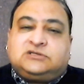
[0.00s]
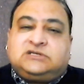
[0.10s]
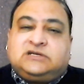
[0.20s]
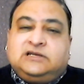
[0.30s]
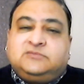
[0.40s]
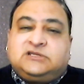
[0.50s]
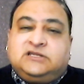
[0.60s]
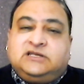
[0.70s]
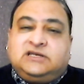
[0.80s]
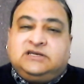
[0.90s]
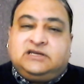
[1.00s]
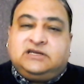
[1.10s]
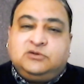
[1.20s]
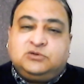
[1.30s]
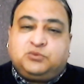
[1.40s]
Dr. Kaleem Siddiqui did,
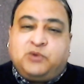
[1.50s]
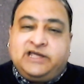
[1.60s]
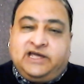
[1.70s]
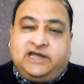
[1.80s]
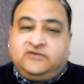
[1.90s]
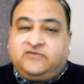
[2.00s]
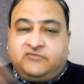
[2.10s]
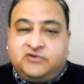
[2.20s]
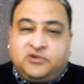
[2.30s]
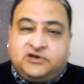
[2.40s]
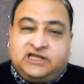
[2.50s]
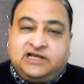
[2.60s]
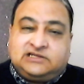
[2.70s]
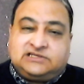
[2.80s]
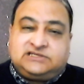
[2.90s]
he was way ahead of everybody
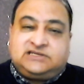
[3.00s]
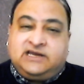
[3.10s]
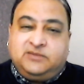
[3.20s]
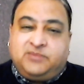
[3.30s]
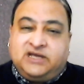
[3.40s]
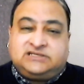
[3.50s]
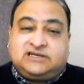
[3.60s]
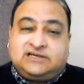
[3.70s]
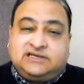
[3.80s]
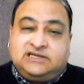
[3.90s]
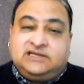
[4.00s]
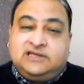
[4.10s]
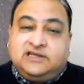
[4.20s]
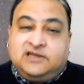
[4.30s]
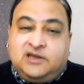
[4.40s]
else, and he basically
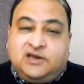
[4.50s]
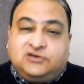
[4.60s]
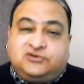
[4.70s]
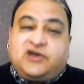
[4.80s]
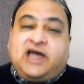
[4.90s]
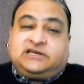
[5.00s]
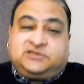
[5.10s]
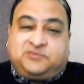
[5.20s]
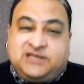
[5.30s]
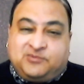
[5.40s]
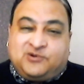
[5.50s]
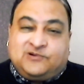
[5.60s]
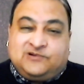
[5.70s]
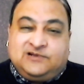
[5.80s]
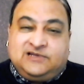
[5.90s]
dragged
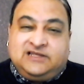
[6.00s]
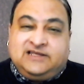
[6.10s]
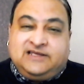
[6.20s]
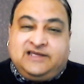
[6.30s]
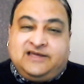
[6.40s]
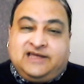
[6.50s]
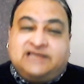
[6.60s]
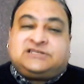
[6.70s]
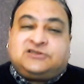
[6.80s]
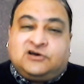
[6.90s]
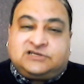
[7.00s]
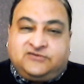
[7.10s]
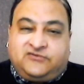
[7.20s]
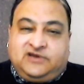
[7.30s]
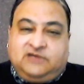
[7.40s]
people.
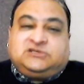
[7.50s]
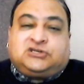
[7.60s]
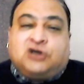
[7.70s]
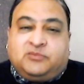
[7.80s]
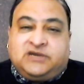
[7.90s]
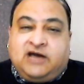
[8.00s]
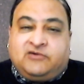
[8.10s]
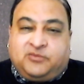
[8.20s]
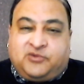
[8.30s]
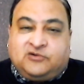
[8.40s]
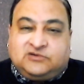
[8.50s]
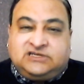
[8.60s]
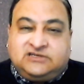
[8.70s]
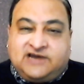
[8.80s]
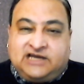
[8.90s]
It was a top-down
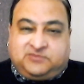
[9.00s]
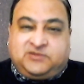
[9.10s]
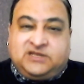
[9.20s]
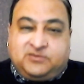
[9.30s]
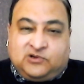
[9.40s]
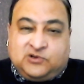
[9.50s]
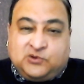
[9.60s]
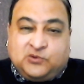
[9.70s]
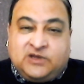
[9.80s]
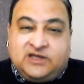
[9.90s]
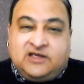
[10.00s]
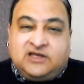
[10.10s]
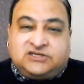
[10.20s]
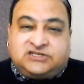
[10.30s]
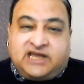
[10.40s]
approach. He dragged people who
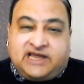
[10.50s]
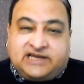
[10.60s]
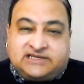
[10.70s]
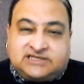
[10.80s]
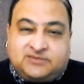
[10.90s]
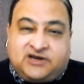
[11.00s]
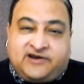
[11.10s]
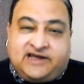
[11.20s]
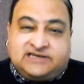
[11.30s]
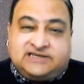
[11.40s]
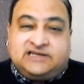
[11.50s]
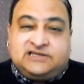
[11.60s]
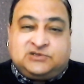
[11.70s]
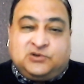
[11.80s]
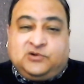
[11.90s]
shared similar
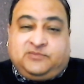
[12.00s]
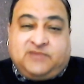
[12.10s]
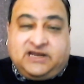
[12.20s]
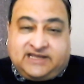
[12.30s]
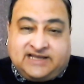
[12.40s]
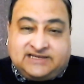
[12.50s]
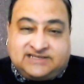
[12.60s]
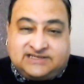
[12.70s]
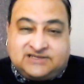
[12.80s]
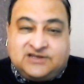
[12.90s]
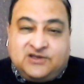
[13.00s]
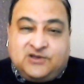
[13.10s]
ideas, or in many cases